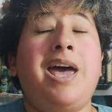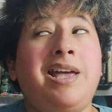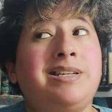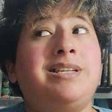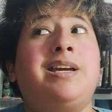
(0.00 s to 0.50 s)

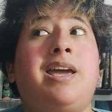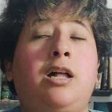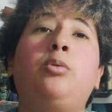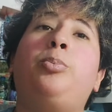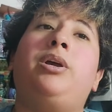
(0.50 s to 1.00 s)
and
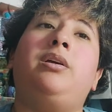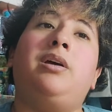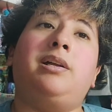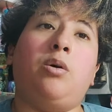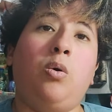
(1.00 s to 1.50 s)
helping
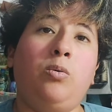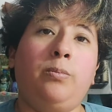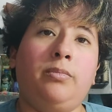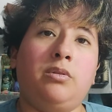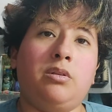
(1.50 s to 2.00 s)
at
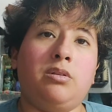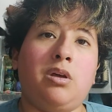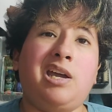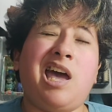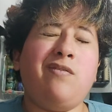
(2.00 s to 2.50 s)
home,
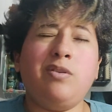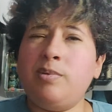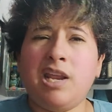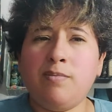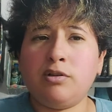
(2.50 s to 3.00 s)
I haven't
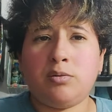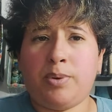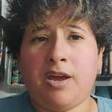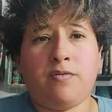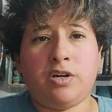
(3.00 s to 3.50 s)
been able to
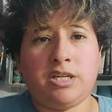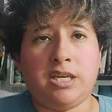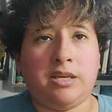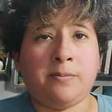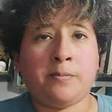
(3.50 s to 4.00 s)
pay for
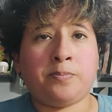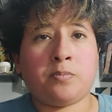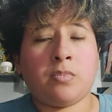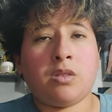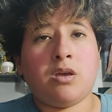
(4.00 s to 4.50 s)
tea.
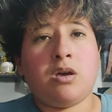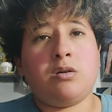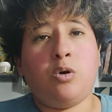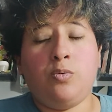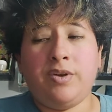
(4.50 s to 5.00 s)

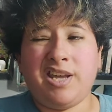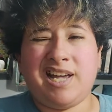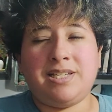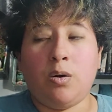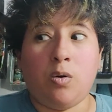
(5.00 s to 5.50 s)
COVID
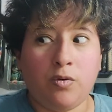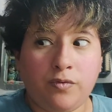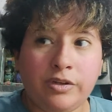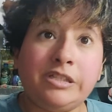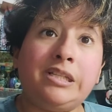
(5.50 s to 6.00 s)
has
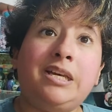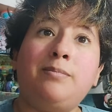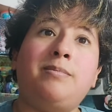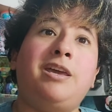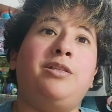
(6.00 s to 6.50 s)
obviously
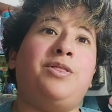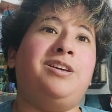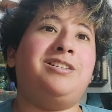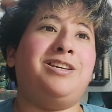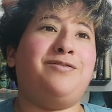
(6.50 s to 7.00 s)
made
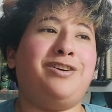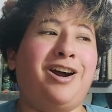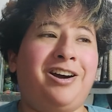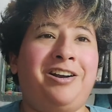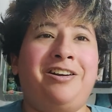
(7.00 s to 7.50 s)
things even
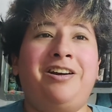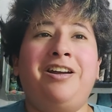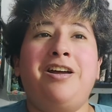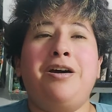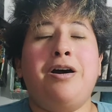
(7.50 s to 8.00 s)
harder,
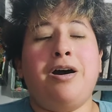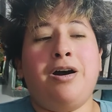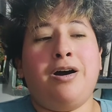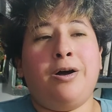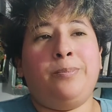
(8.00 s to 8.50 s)

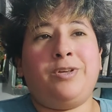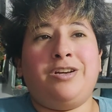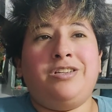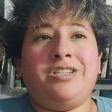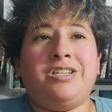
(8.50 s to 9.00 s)

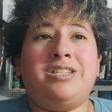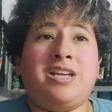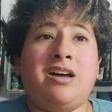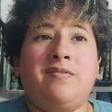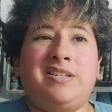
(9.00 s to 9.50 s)
because
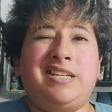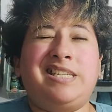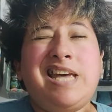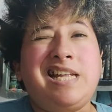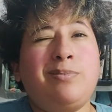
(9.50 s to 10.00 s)
stuff is a
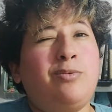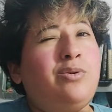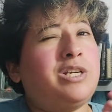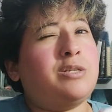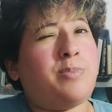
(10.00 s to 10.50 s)
tad
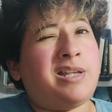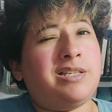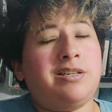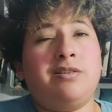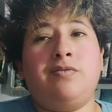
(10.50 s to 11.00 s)
more
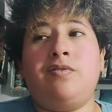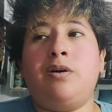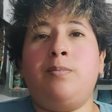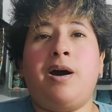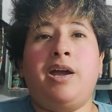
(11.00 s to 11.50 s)
expensive.
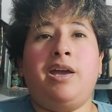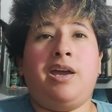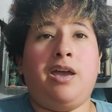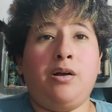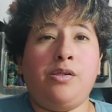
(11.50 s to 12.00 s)
My
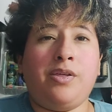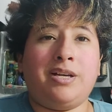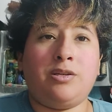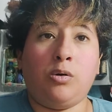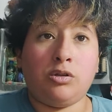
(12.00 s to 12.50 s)
health
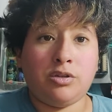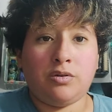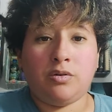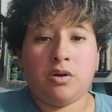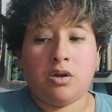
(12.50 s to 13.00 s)
has
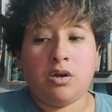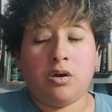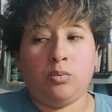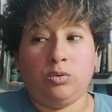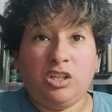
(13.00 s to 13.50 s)
also
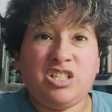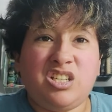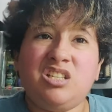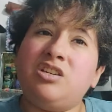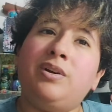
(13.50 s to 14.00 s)

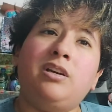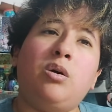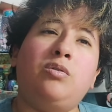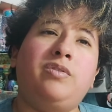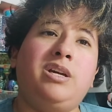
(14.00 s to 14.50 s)
worsened during
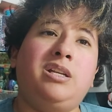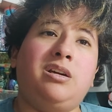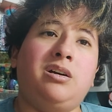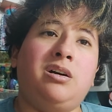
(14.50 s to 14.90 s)
COVID,